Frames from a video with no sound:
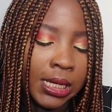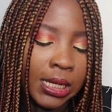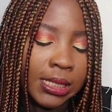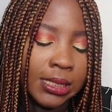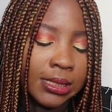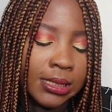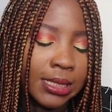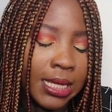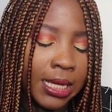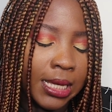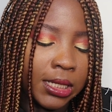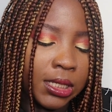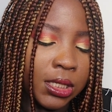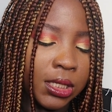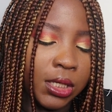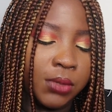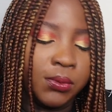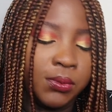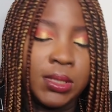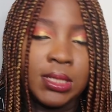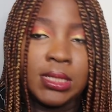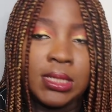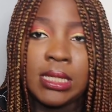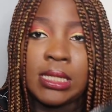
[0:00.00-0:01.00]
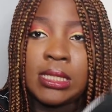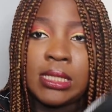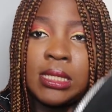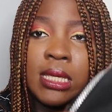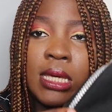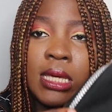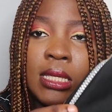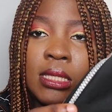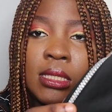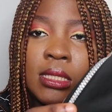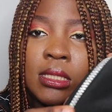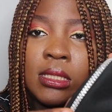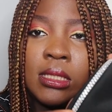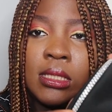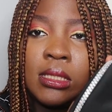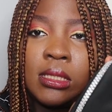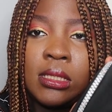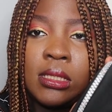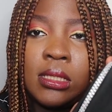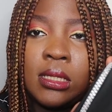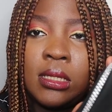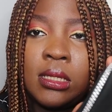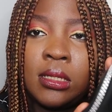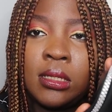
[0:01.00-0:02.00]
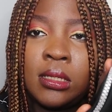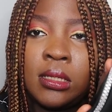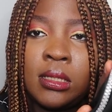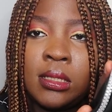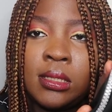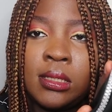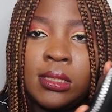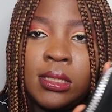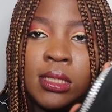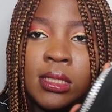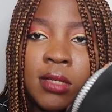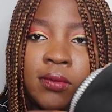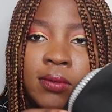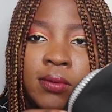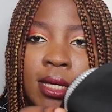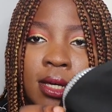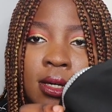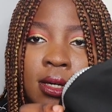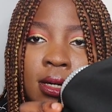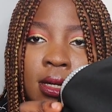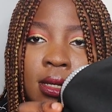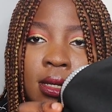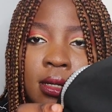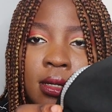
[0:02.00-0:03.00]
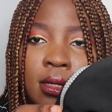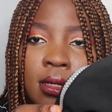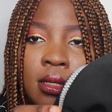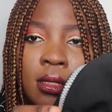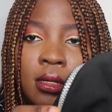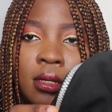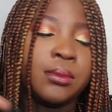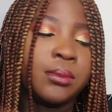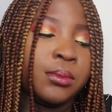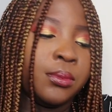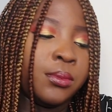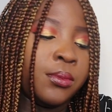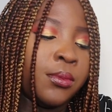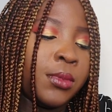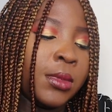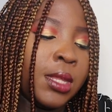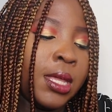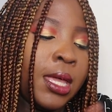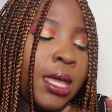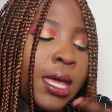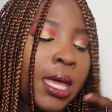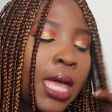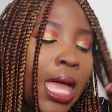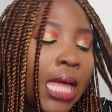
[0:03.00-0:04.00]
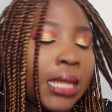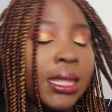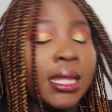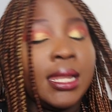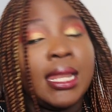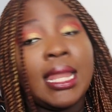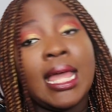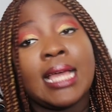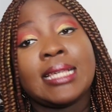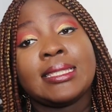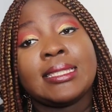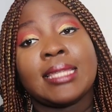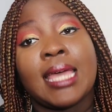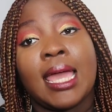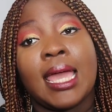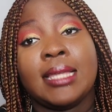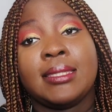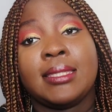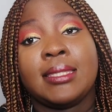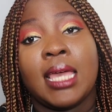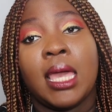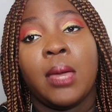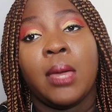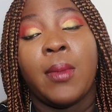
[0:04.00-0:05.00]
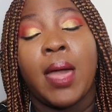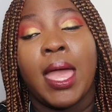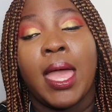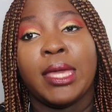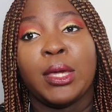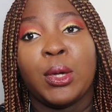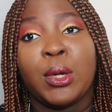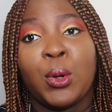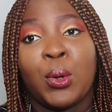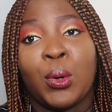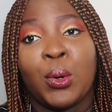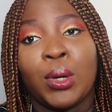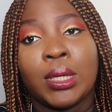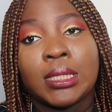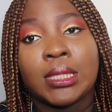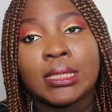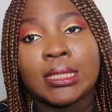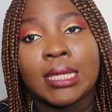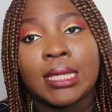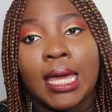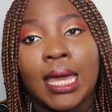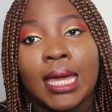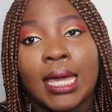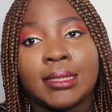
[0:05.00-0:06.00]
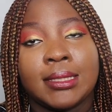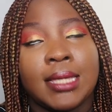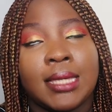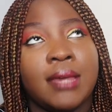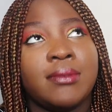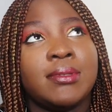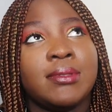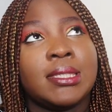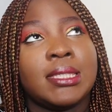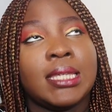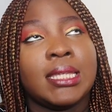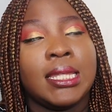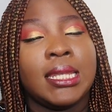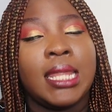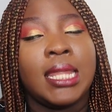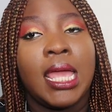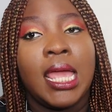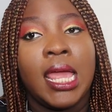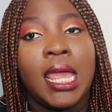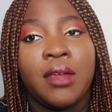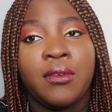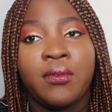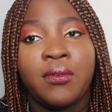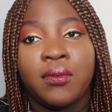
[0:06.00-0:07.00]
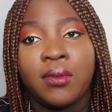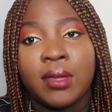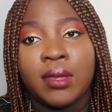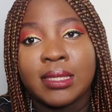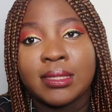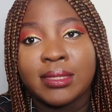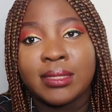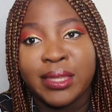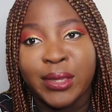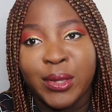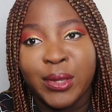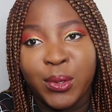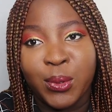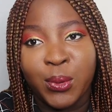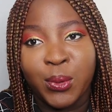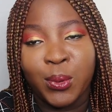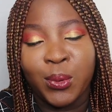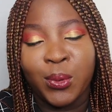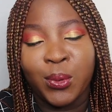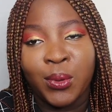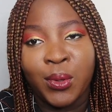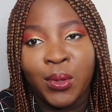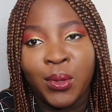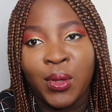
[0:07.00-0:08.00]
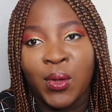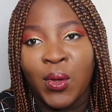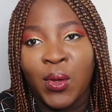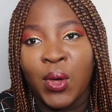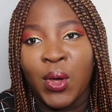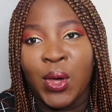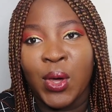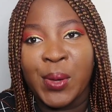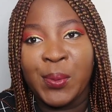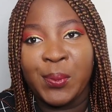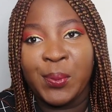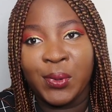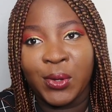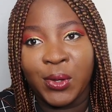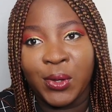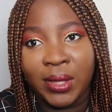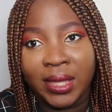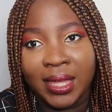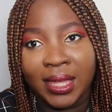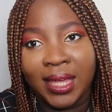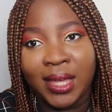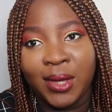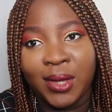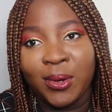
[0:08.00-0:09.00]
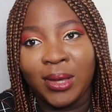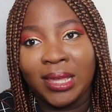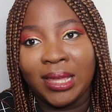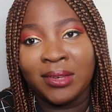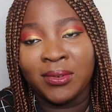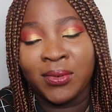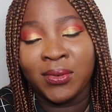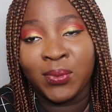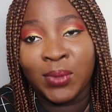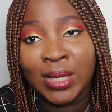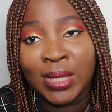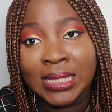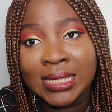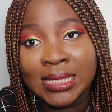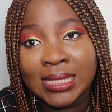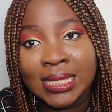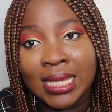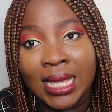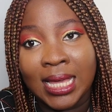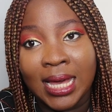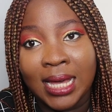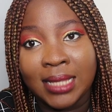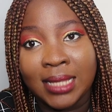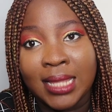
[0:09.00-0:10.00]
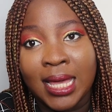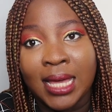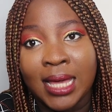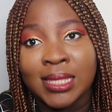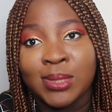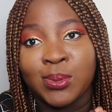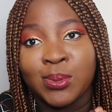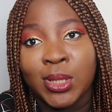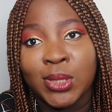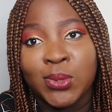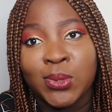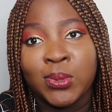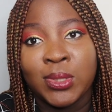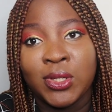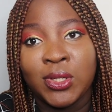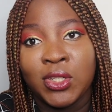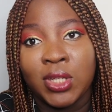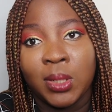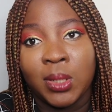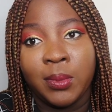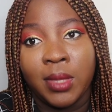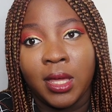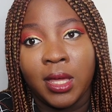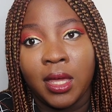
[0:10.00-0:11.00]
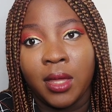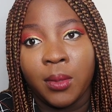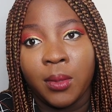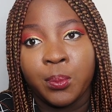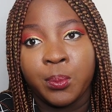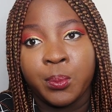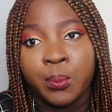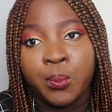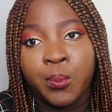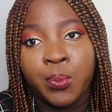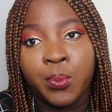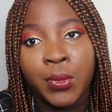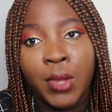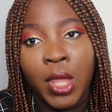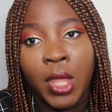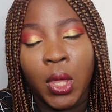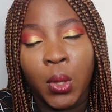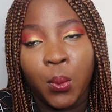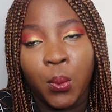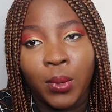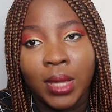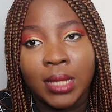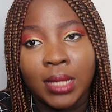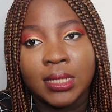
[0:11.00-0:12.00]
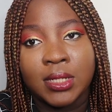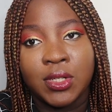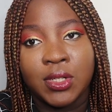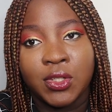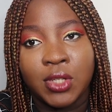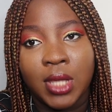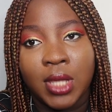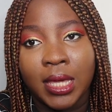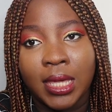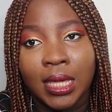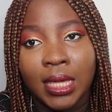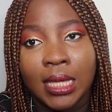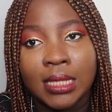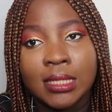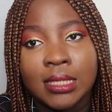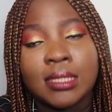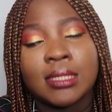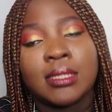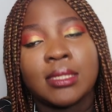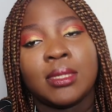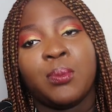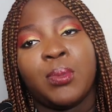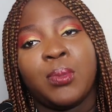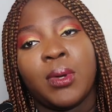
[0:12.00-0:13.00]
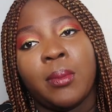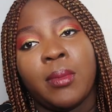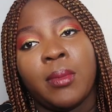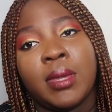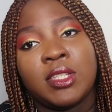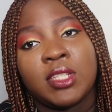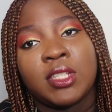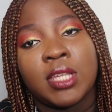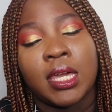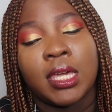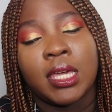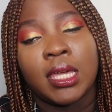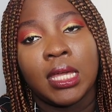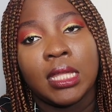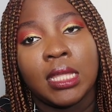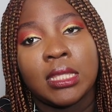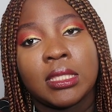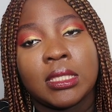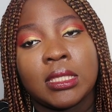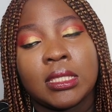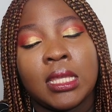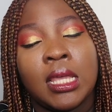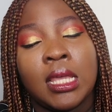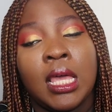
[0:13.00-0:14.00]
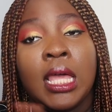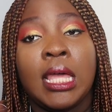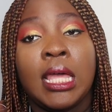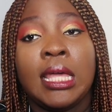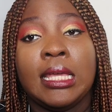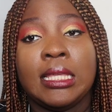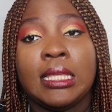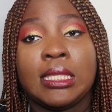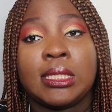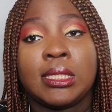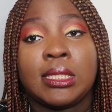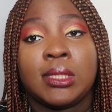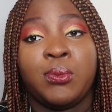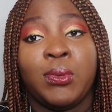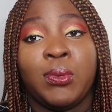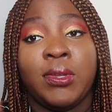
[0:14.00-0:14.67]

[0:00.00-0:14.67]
it's like iridescent silver color. And the last item I got, guys, I've seen every single blogger or influencer that has worked with Jumia wear this jacket. It's a bomber jacket. It's